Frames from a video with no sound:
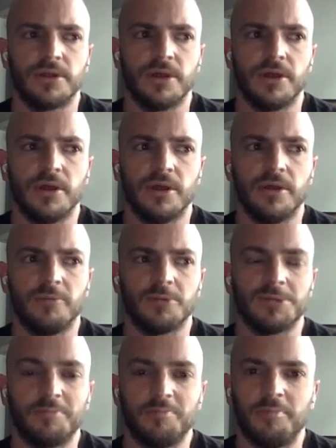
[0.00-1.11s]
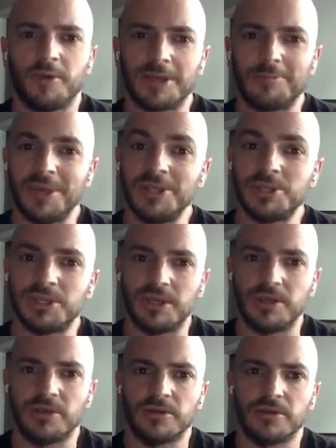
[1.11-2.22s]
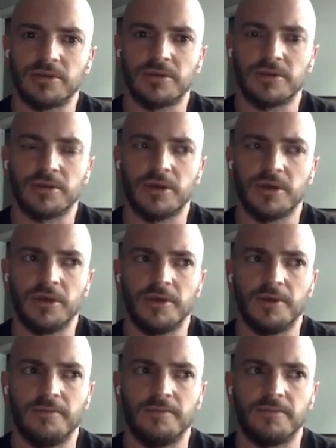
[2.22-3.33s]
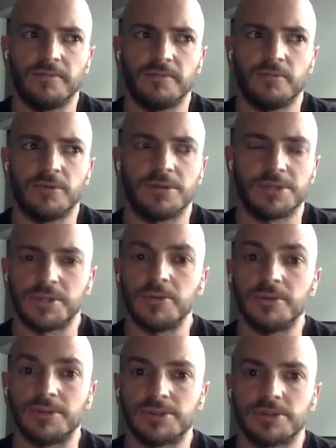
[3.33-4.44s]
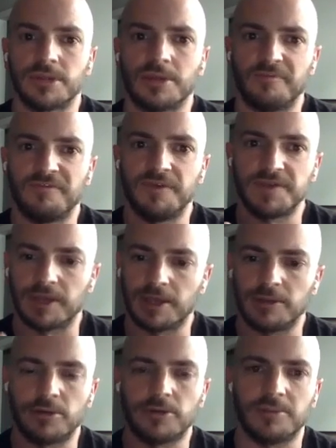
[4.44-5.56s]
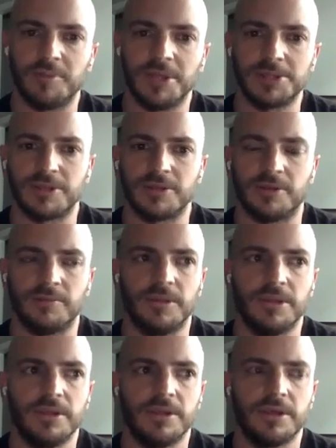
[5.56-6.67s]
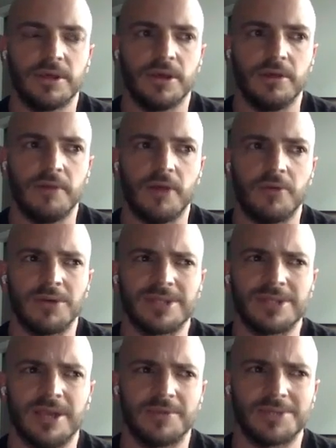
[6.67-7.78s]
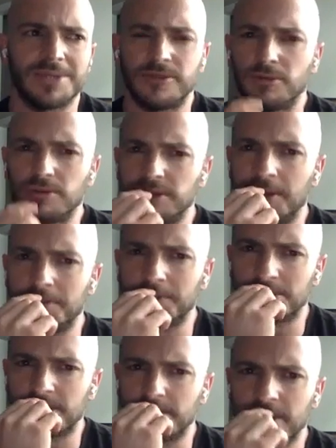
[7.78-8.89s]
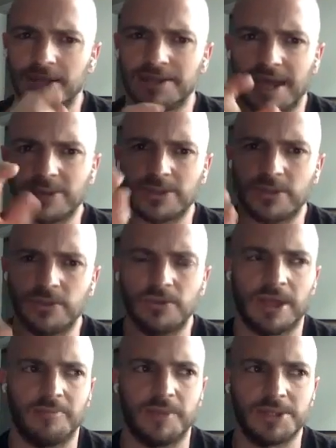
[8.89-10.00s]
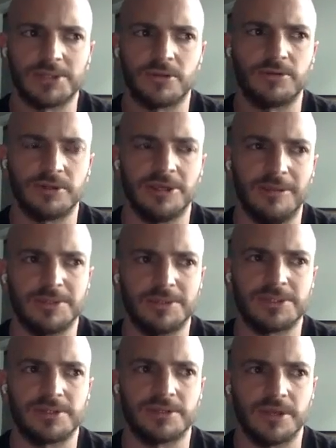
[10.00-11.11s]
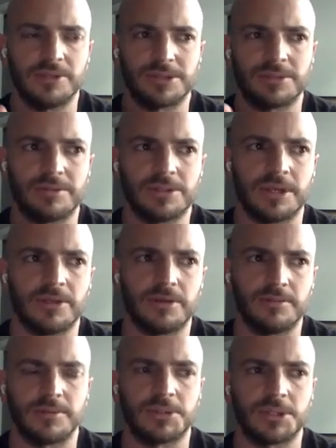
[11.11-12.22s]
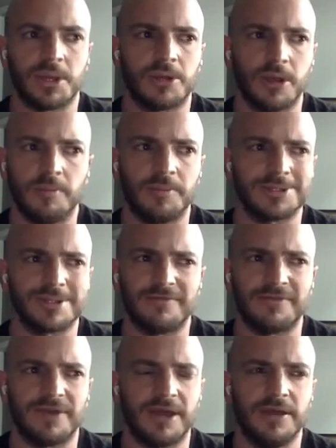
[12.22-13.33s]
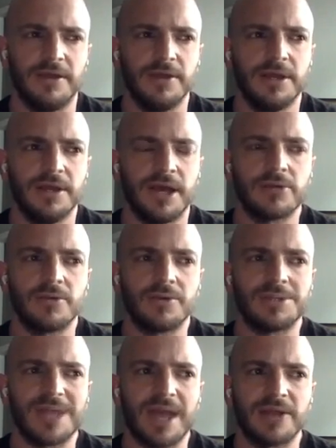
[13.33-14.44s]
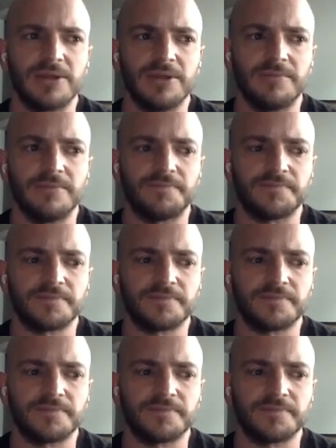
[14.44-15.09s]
was like pinching one of the students, like literally pinching them. I want to say it was like their lips or something like that too, like pinching their lips and telling them to shut up and stuff. I don't know exactly